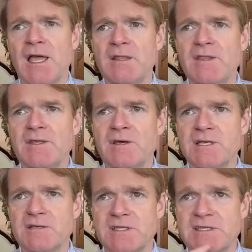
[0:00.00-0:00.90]
in the
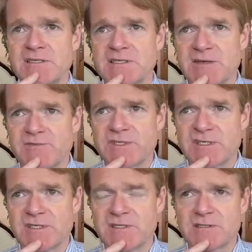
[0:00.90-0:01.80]
early
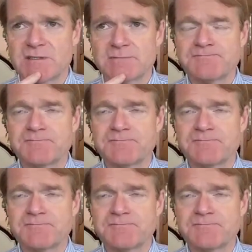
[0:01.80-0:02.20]
1970s,